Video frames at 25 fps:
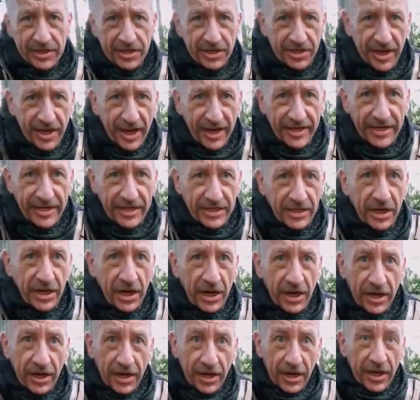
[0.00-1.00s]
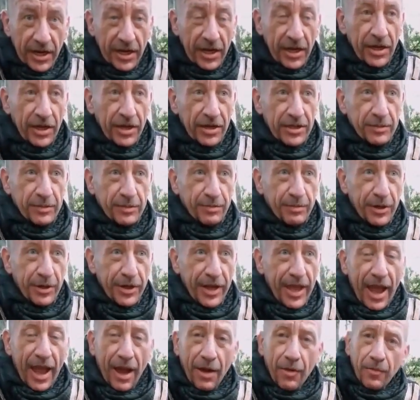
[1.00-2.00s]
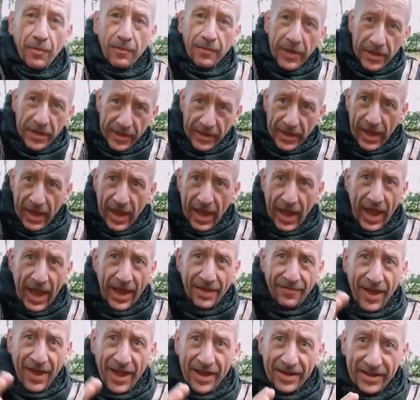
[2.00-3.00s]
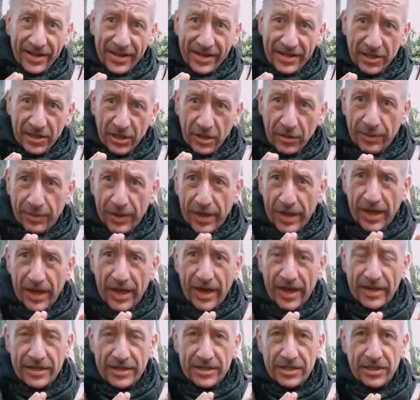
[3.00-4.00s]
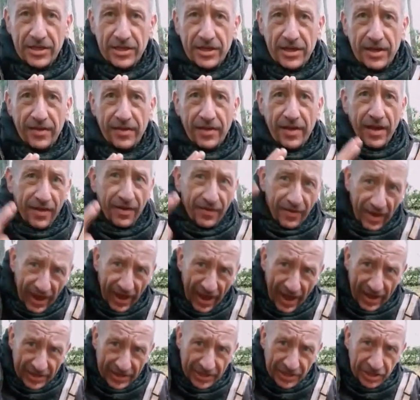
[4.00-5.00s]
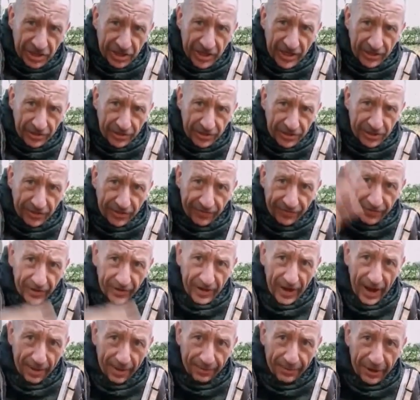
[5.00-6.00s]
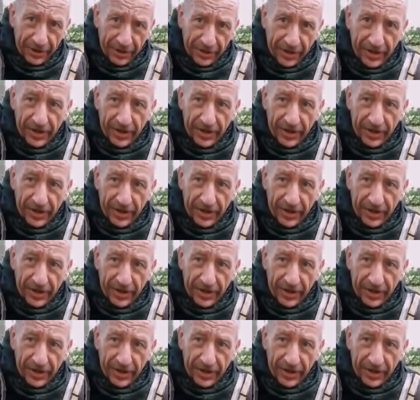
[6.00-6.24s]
stakes to put it out. I've had this up as a high shelter for a hammock.